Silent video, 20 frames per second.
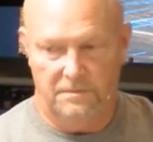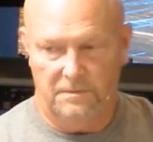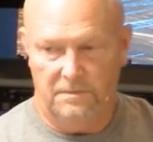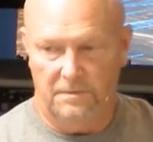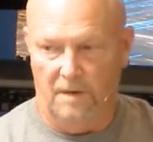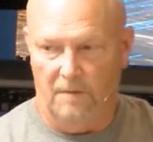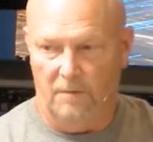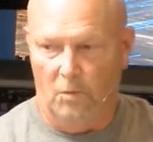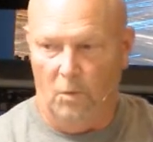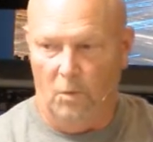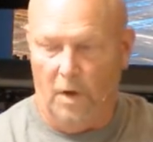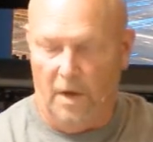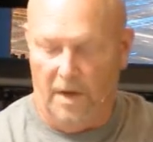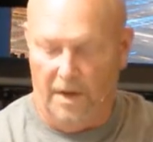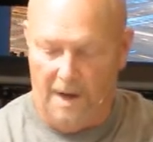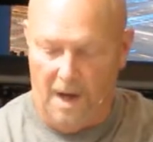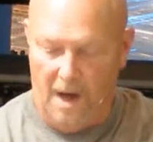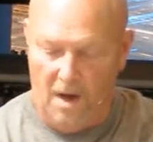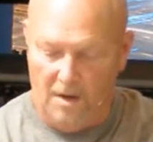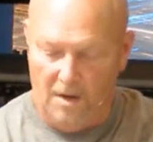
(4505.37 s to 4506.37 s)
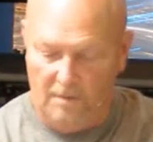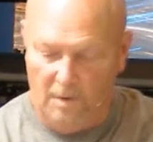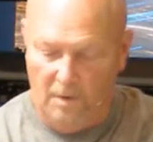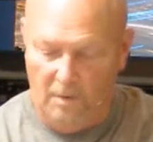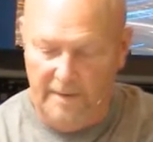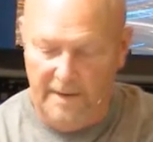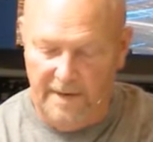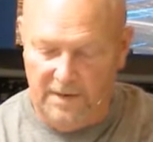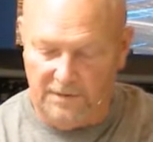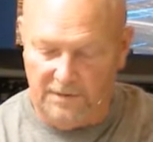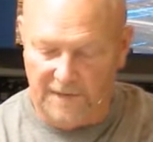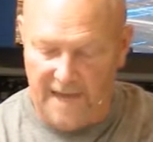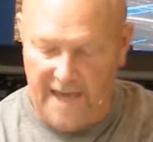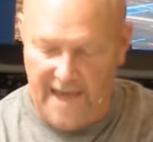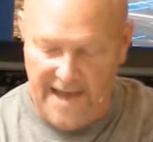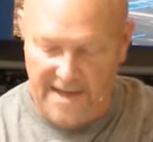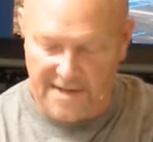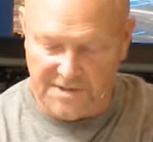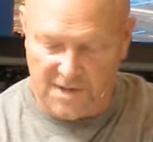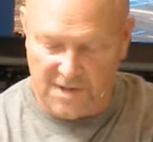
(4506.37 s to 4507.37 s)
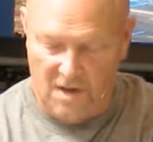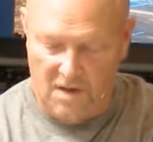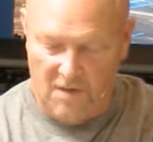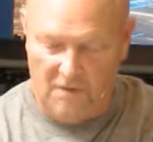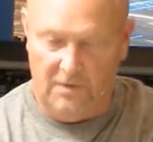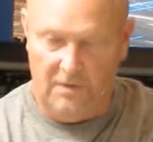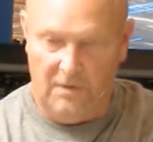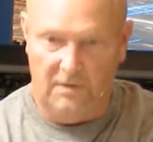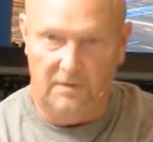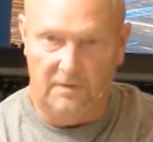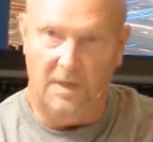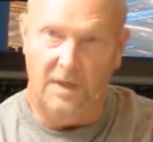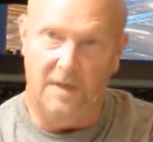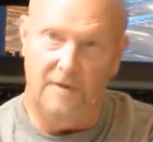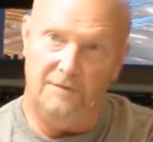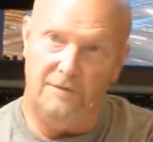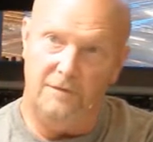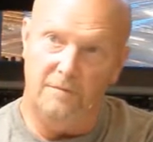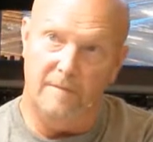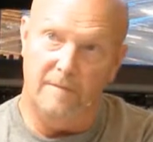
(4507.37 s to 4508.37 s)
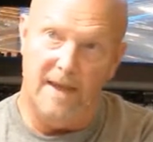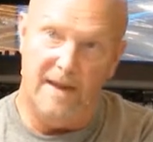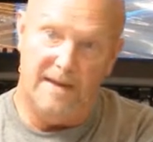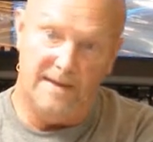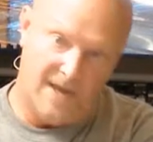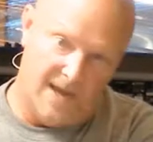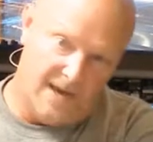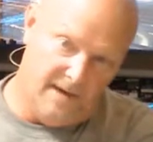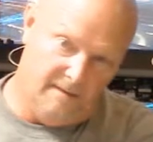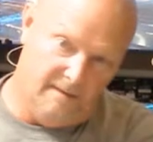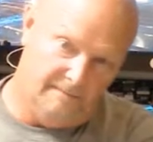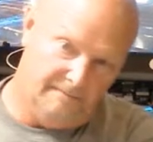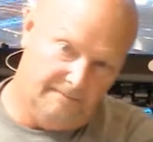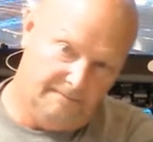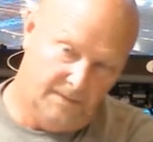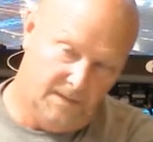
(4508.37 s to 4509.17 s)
Number one, automobiles last longer if you maintain them.